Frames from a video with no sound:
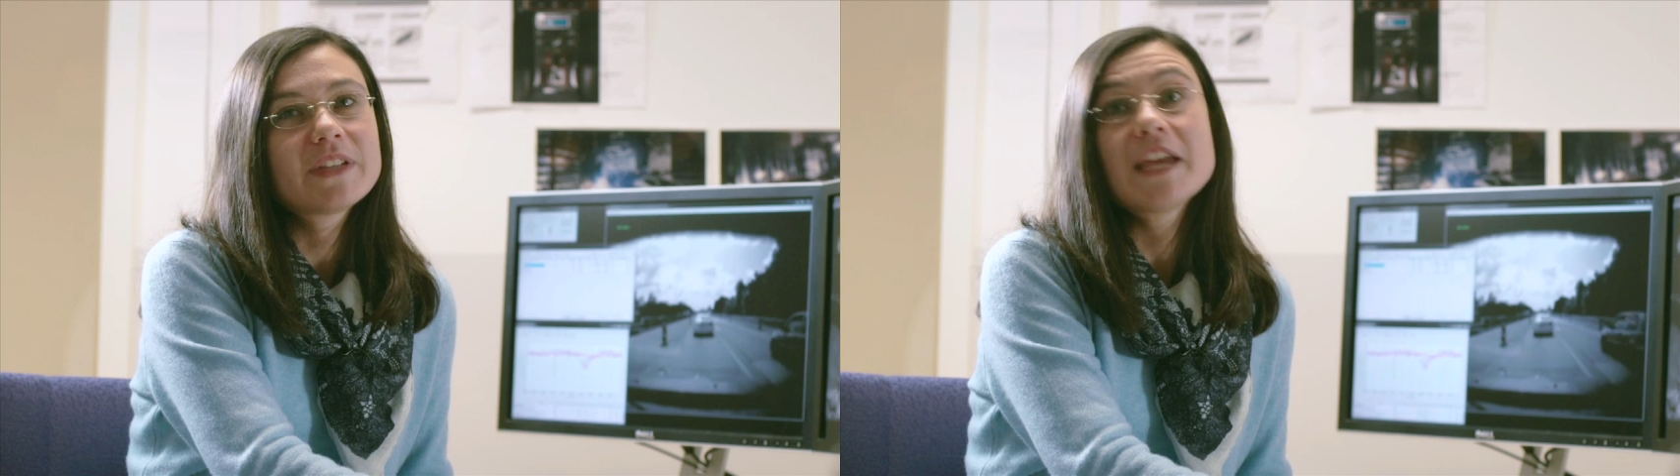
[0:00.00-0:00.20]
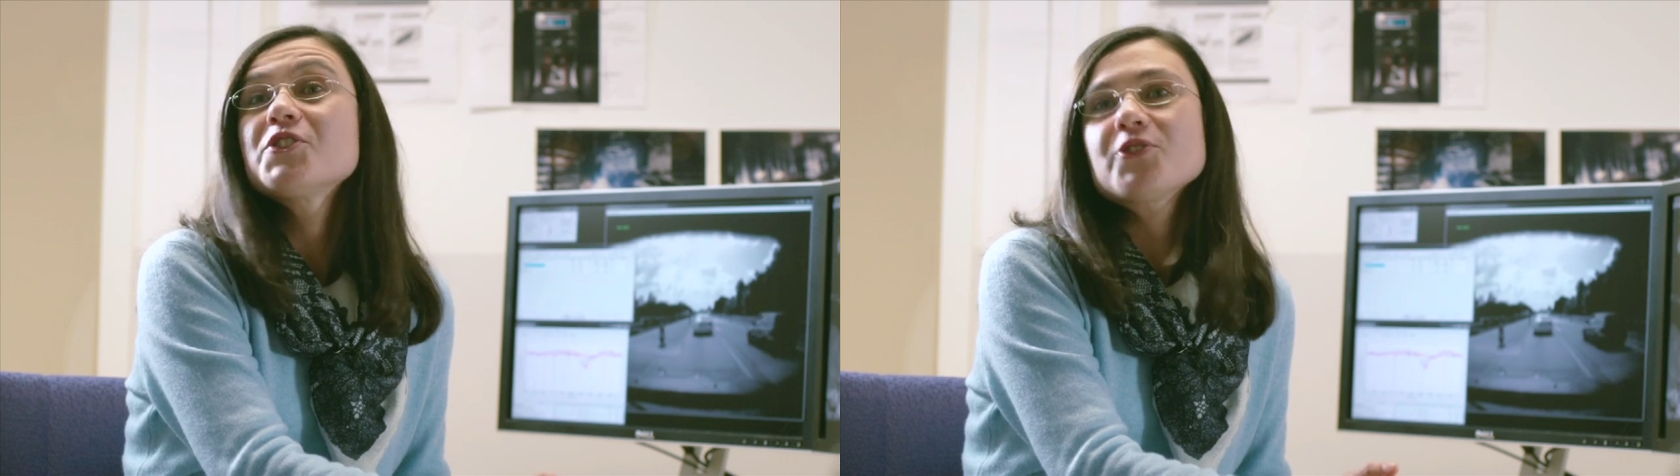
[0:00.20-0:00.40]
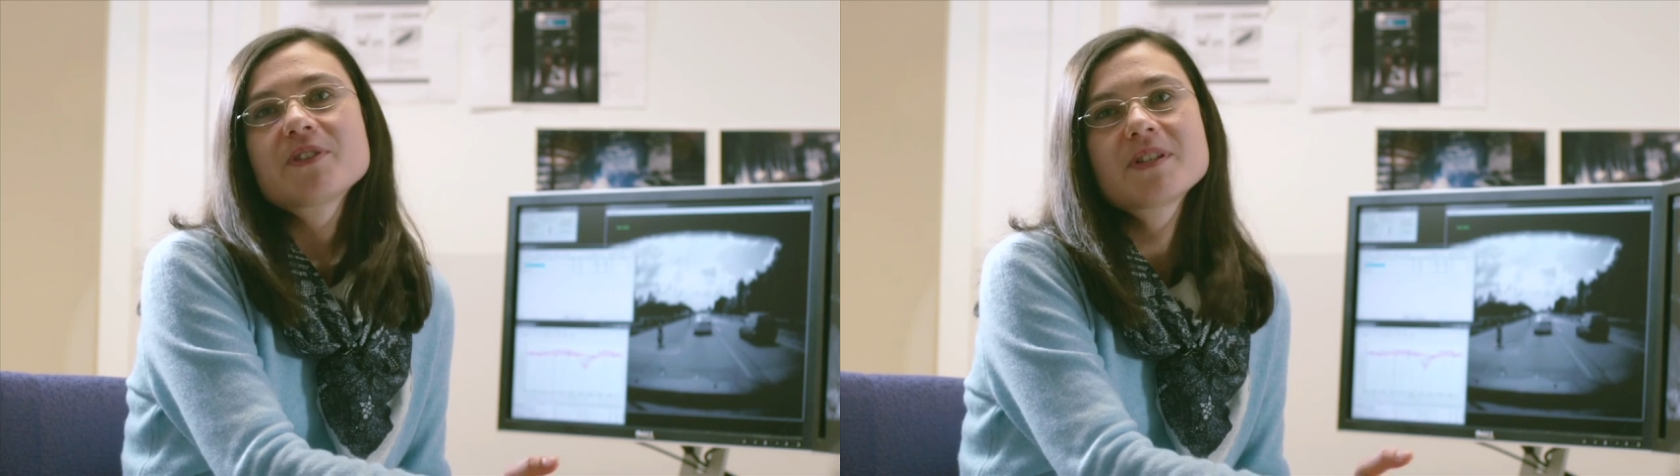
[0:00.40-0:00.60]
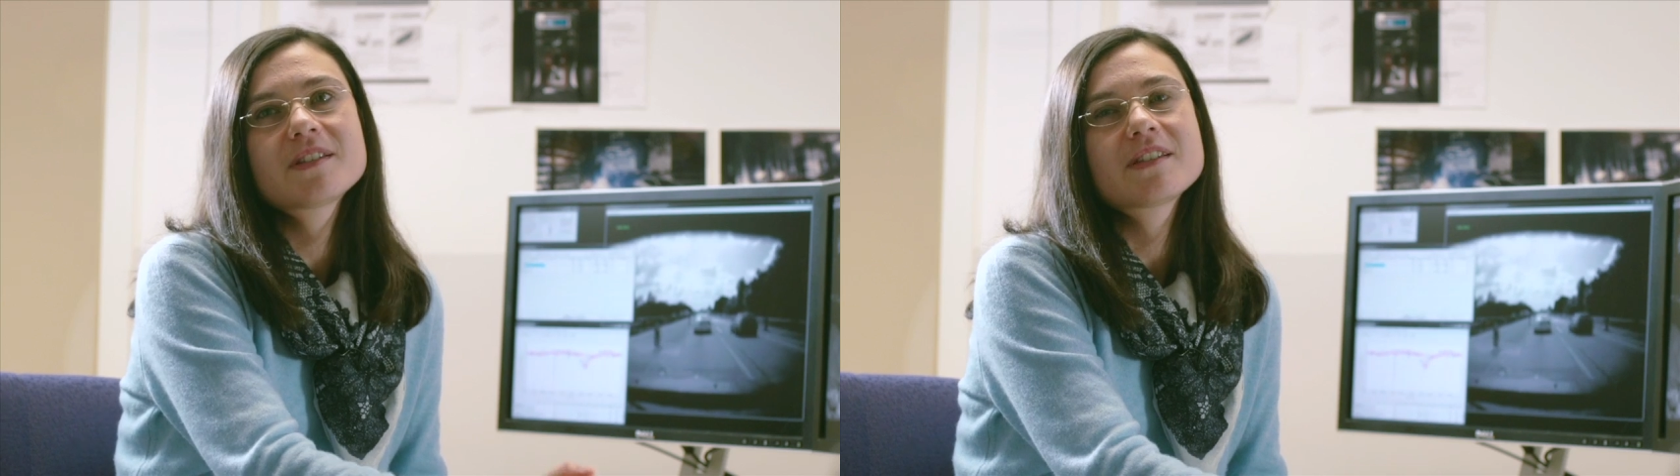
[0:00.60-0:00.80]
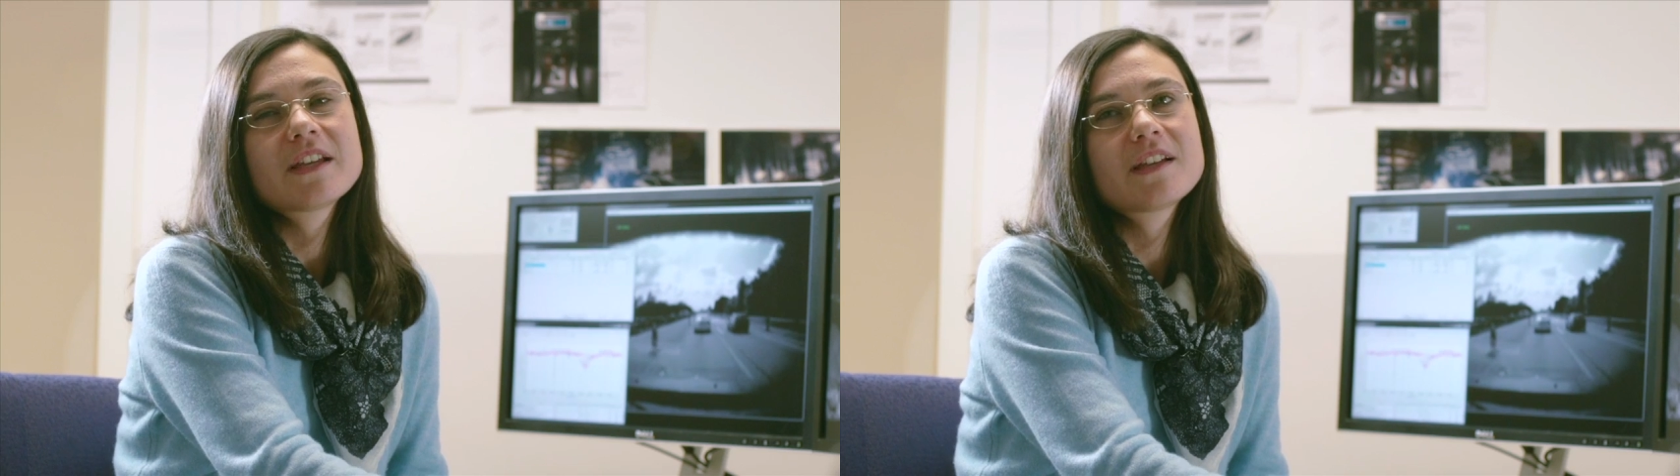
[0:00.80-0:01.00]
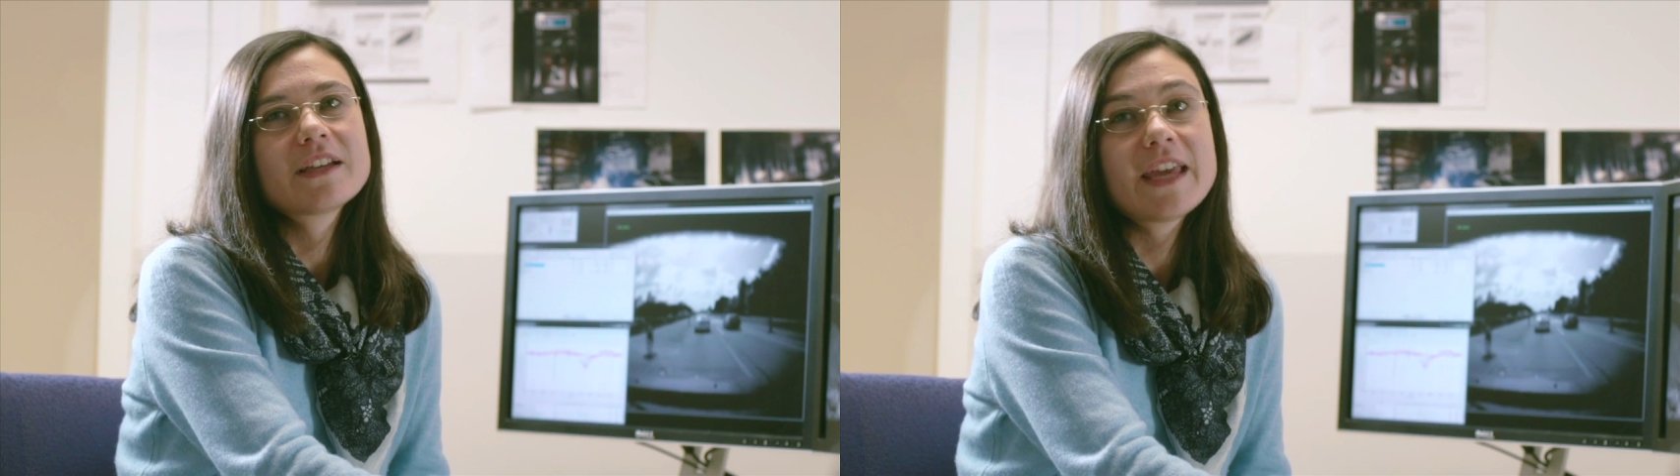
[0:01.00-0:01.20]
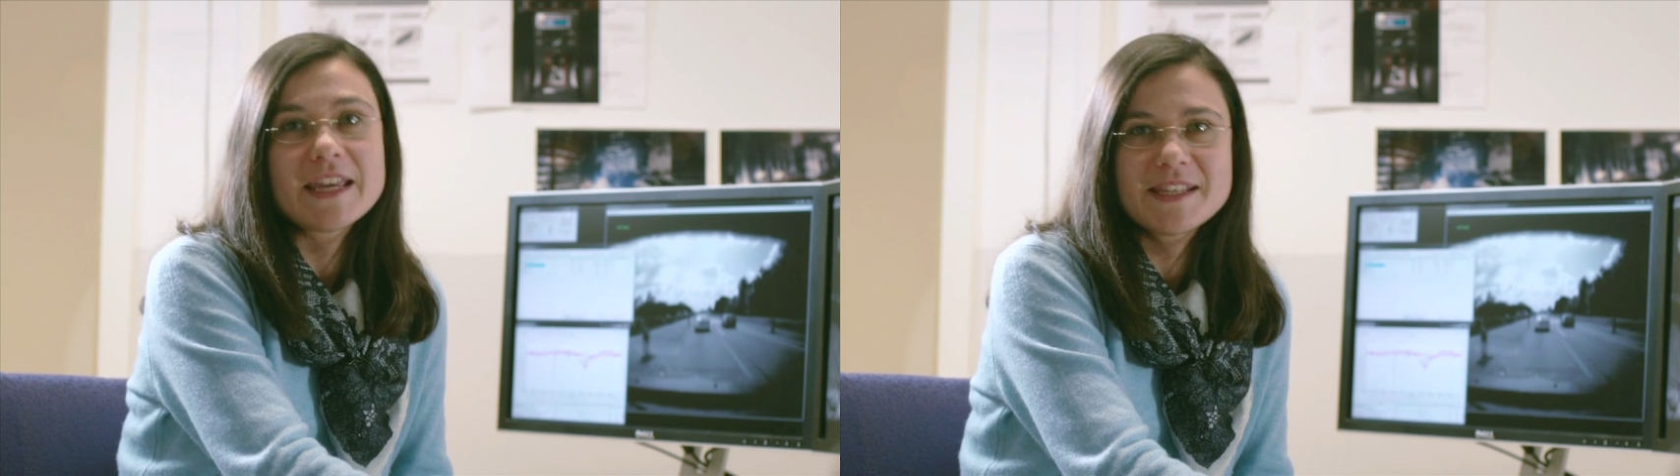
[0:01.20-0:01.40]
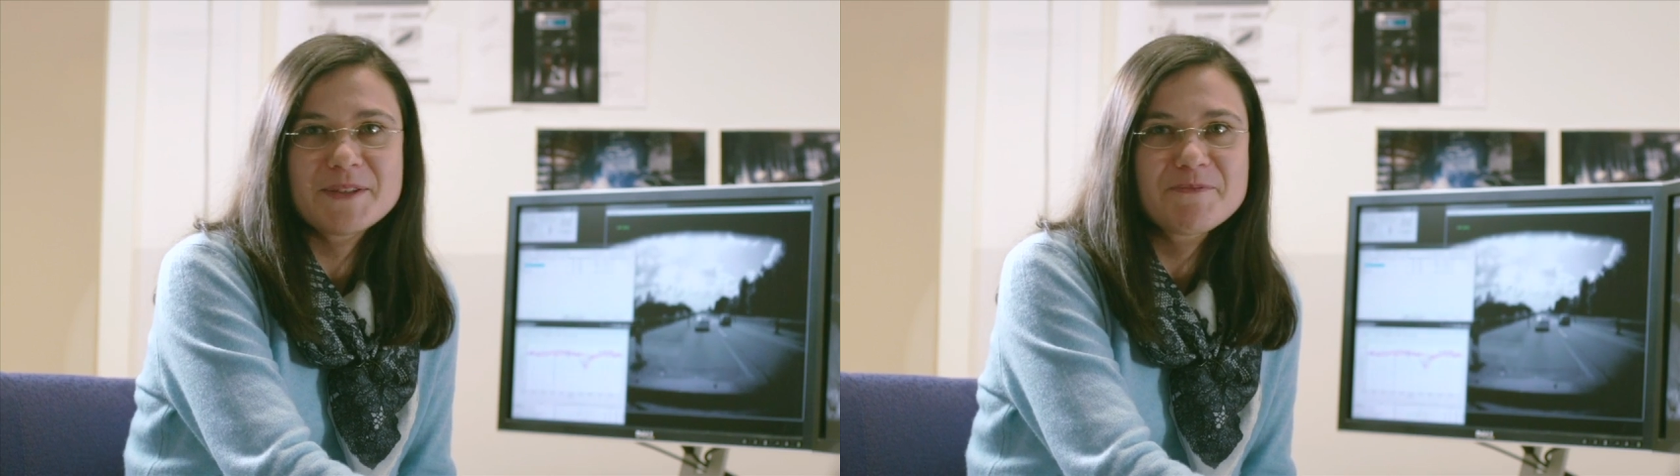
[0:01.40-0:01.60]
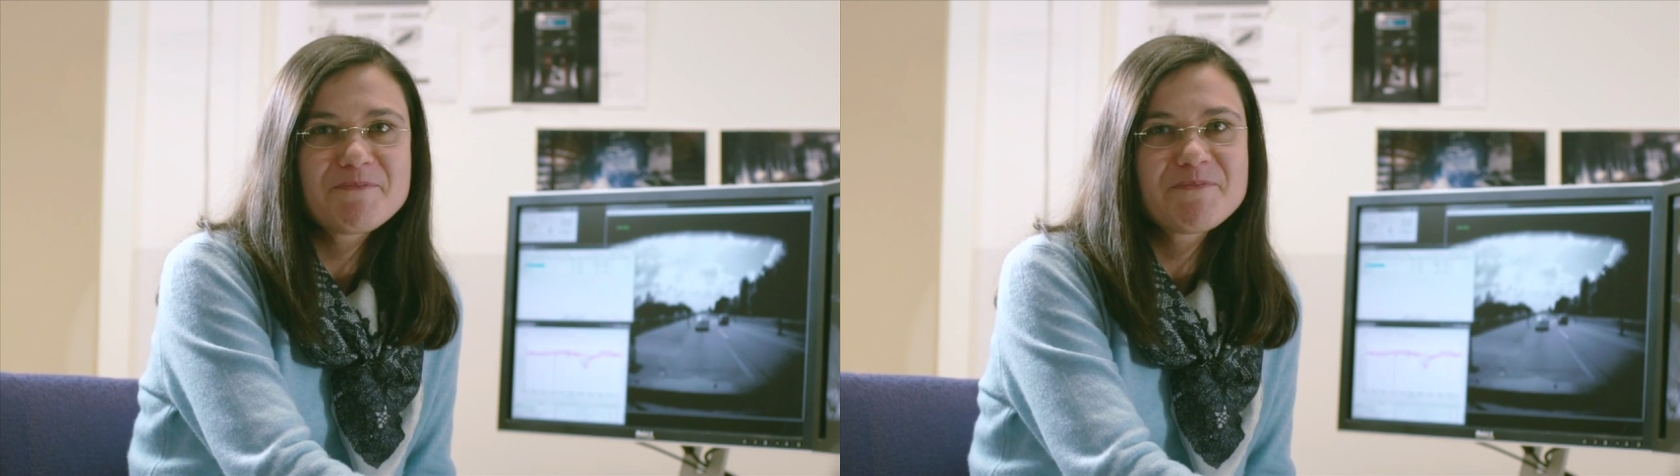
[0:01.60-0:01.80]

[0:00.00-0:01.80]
dangerous case.